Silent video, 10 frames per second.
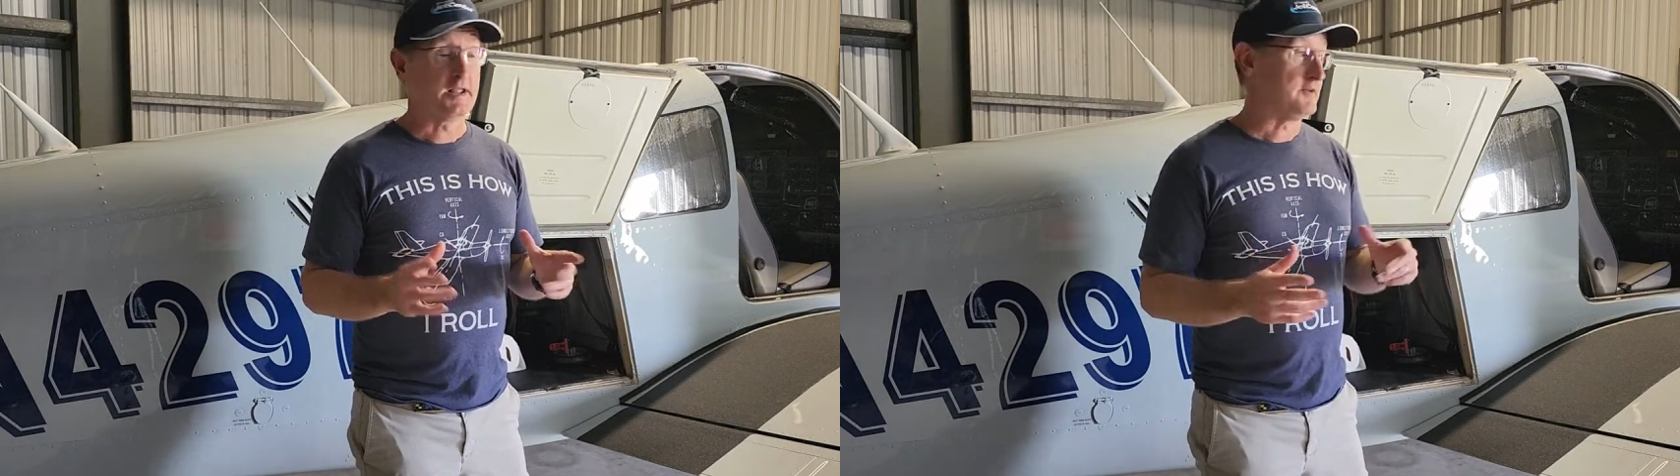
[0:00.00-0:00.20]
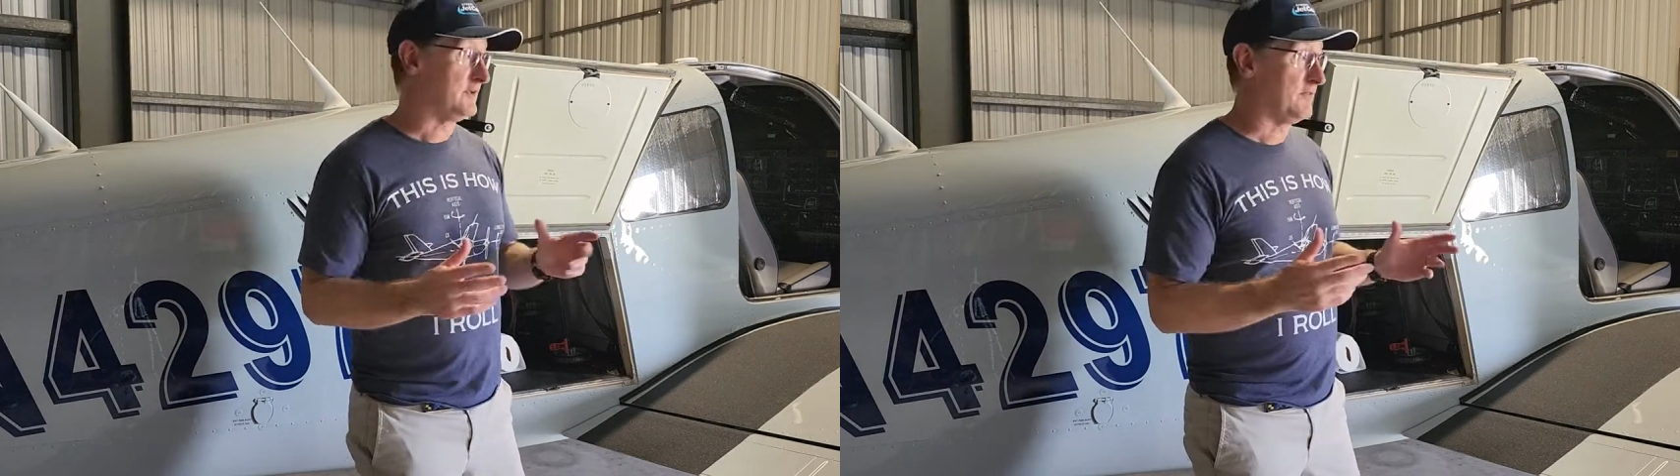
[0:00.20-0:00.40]

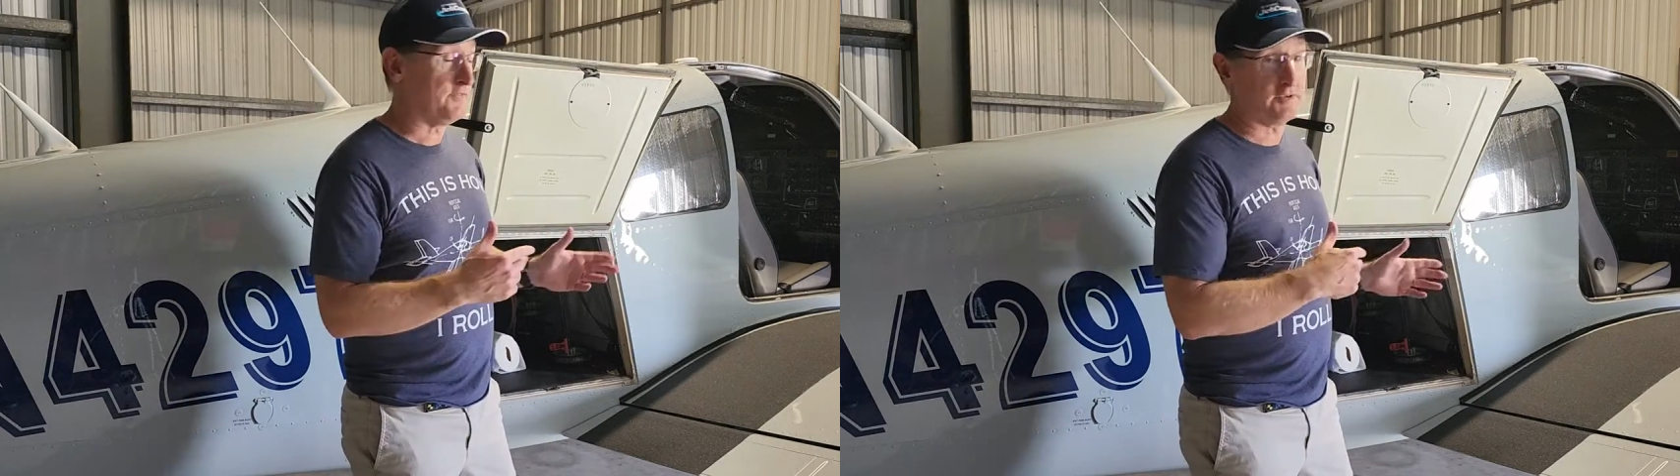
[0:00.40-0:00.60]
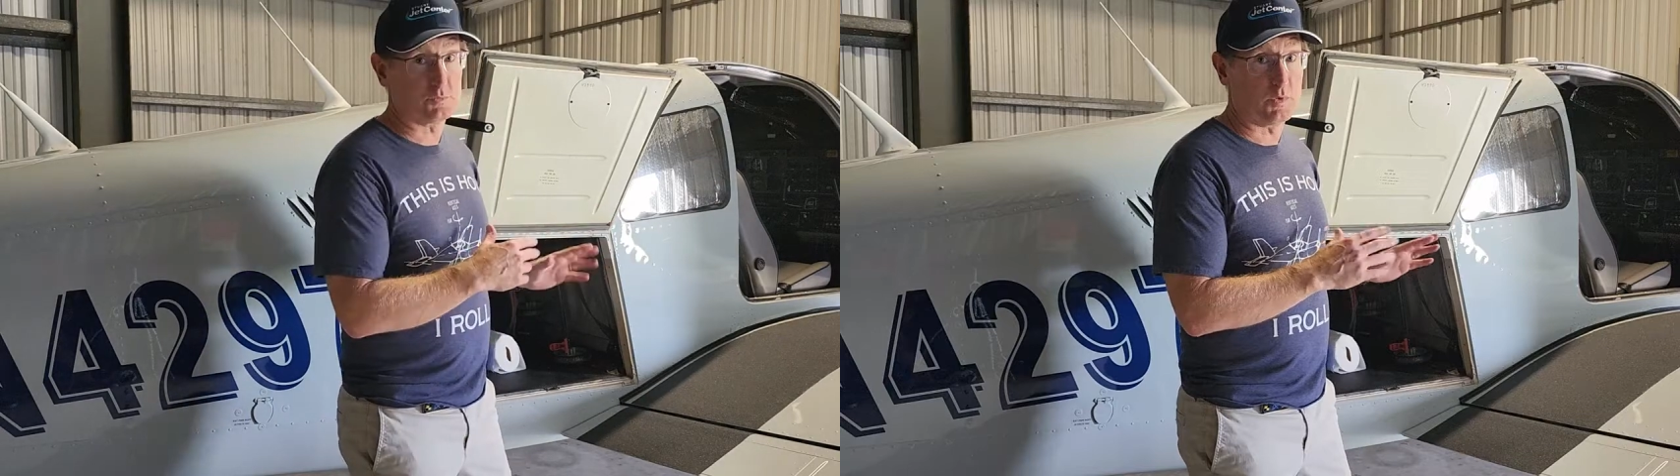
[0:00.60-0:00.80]
and
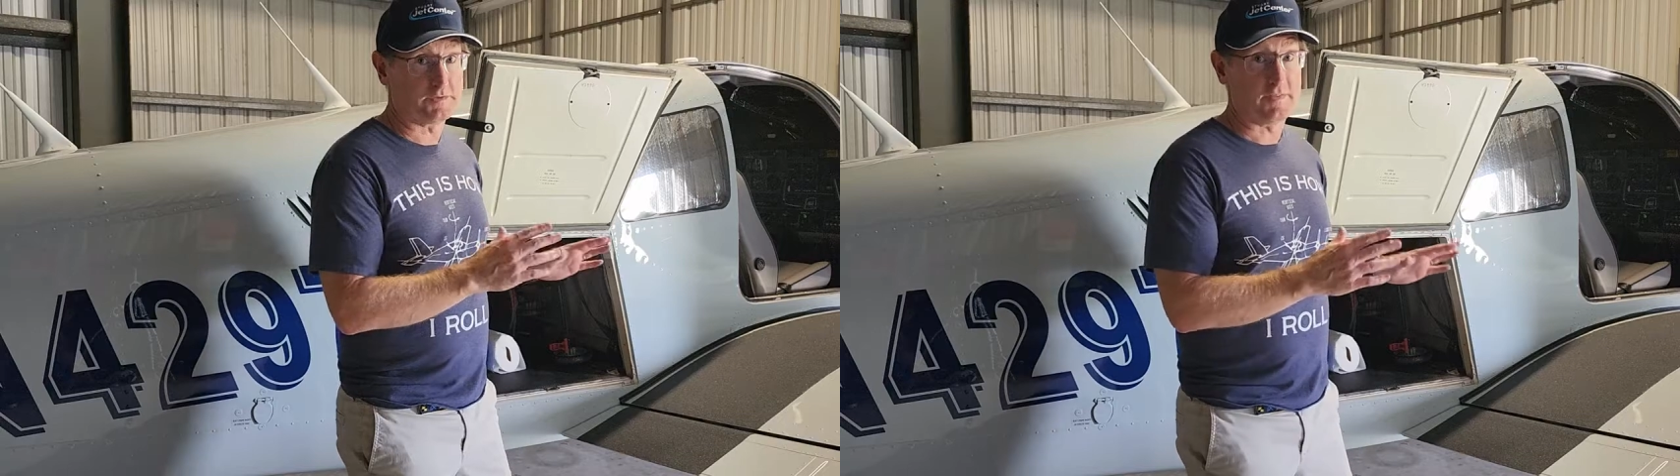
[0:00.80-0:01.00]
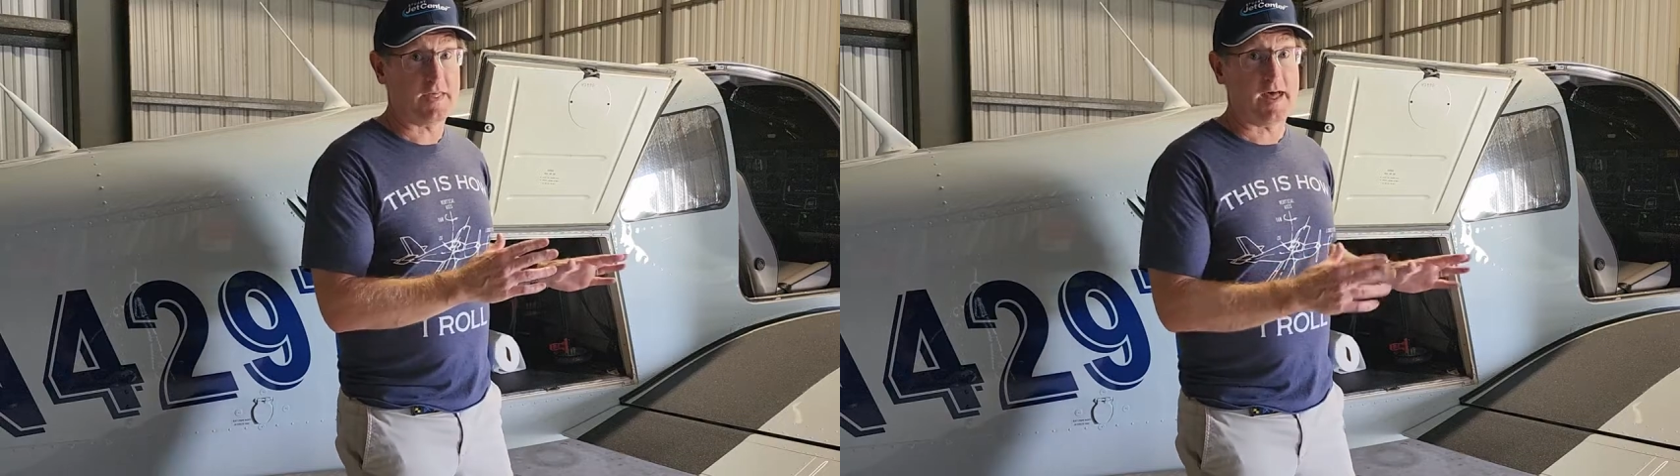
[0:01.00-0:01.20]
this
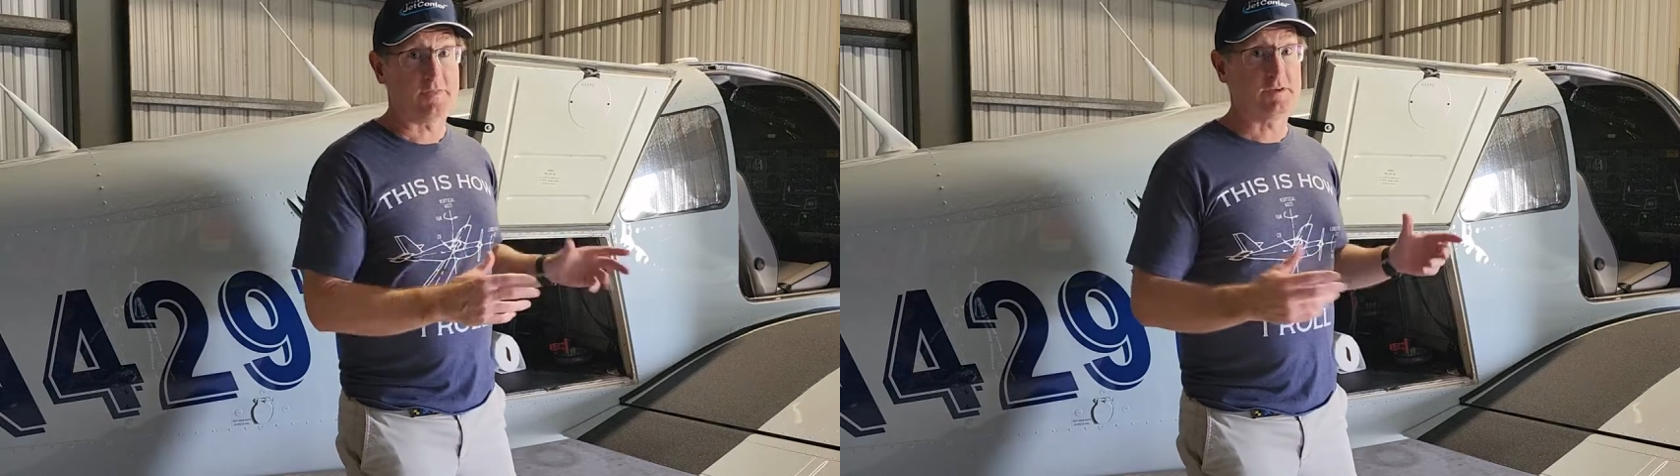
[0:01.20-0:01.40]
wasn't that.